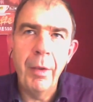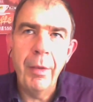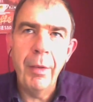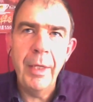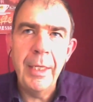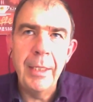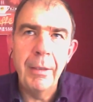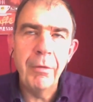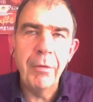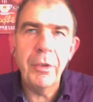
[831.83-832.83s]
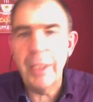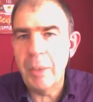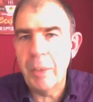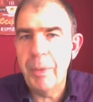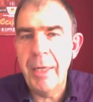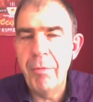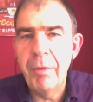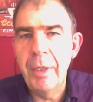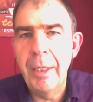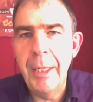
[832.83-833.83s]
the 6%
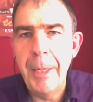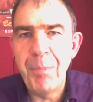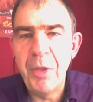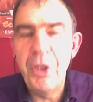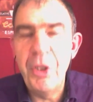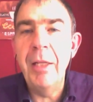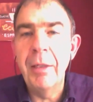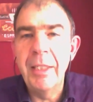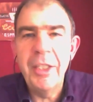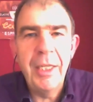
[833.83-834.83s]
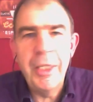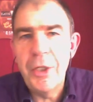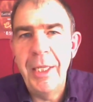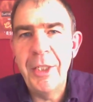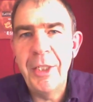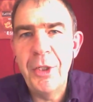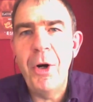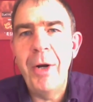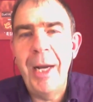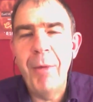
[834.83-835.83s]
yield is
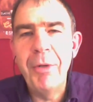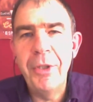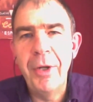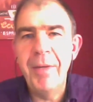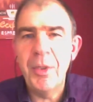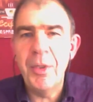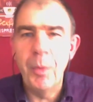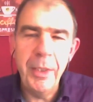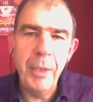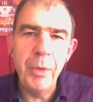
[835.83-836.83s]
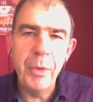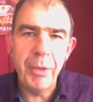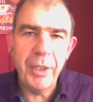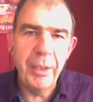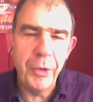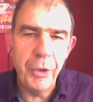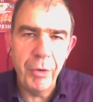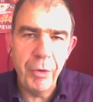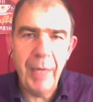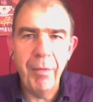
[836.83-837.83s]
not our return on investment. We use our skills to
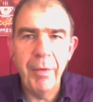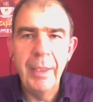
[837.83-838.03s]
drive